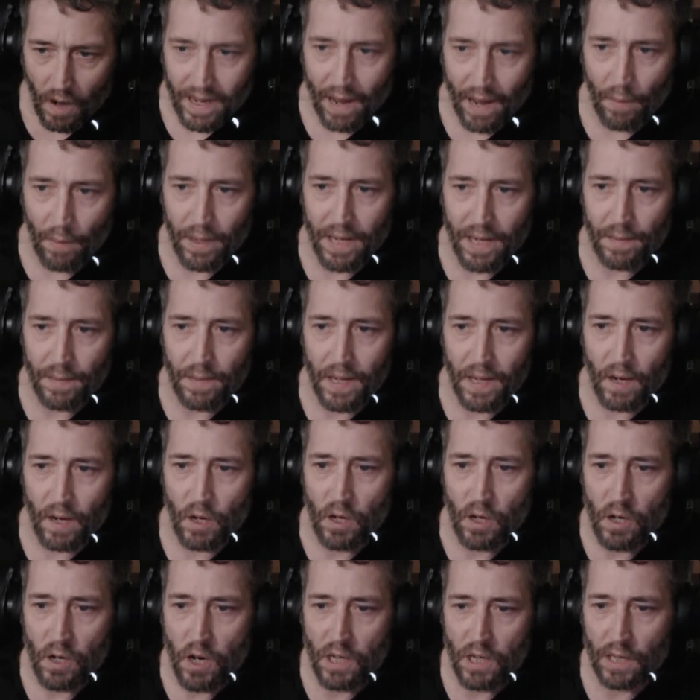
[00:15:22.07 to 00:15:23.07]
we didn't
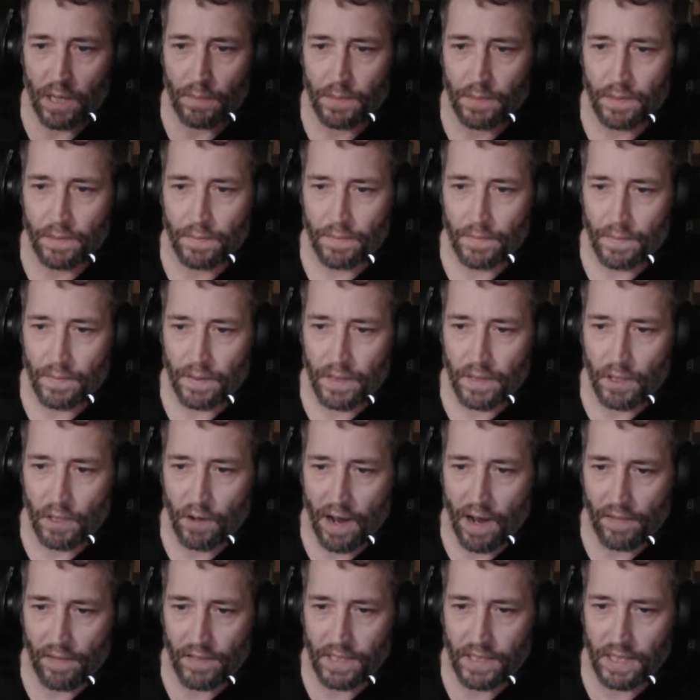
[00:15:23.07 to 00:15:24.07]
hook up the
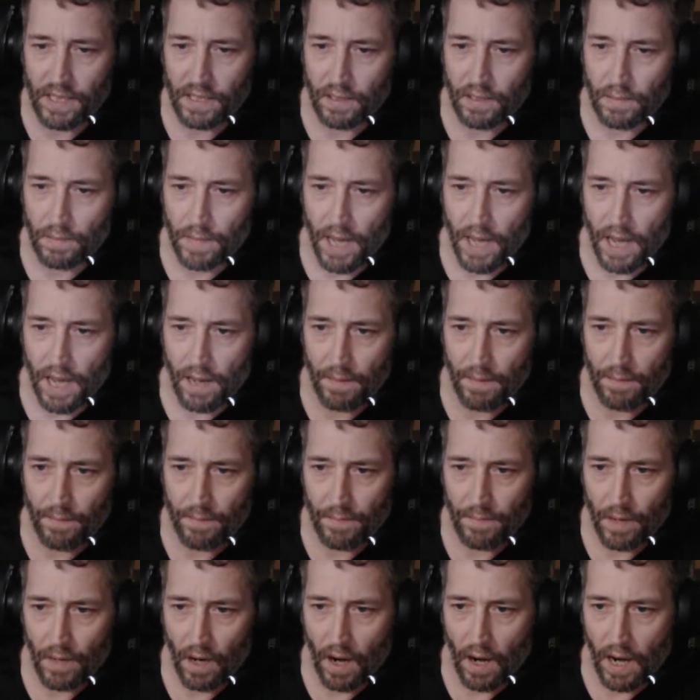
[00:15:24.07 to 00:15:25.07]
crafting system yet.
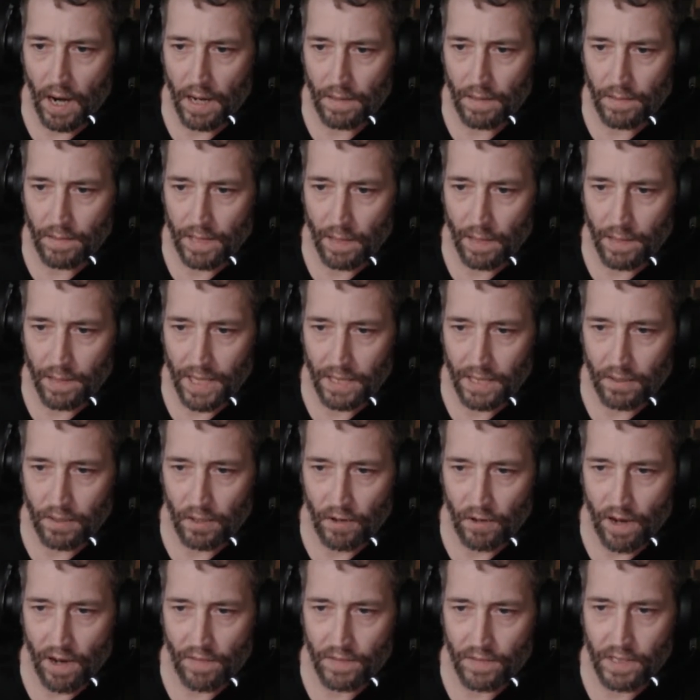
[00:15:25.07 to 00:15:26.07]
Alright, now we gotta do the
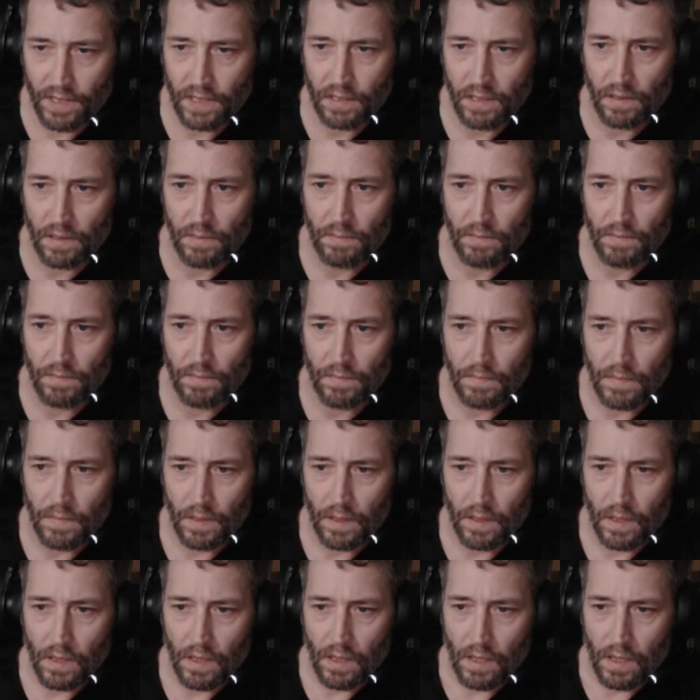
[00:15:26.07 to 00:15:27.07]
crafting system.
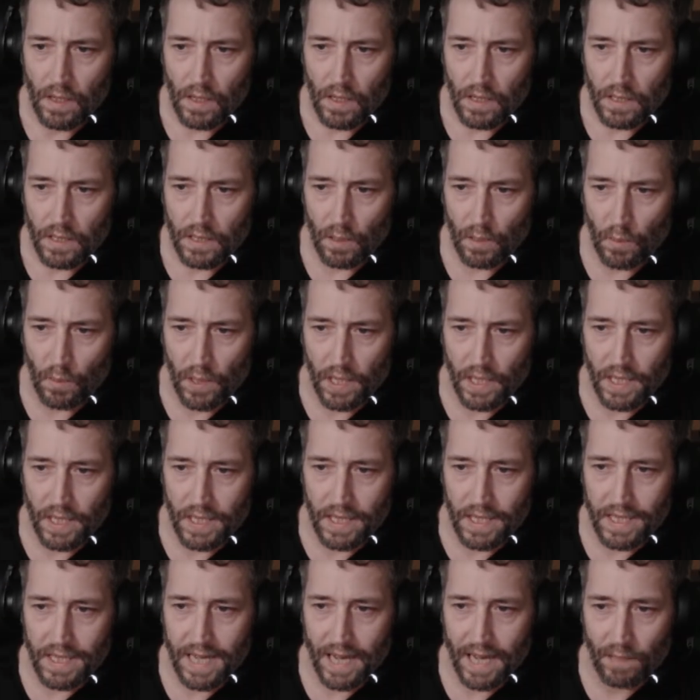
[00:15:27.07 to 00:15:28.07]
So we're gonna
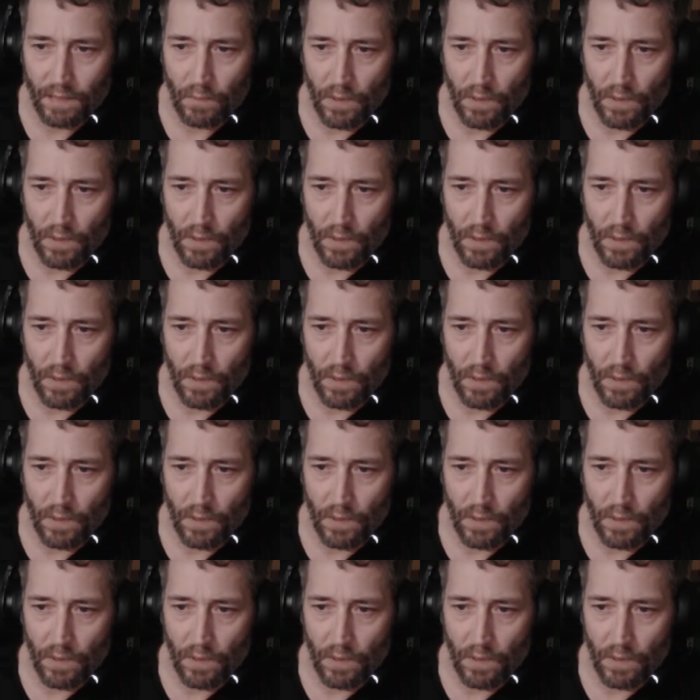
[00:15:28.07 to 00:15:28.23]
detect when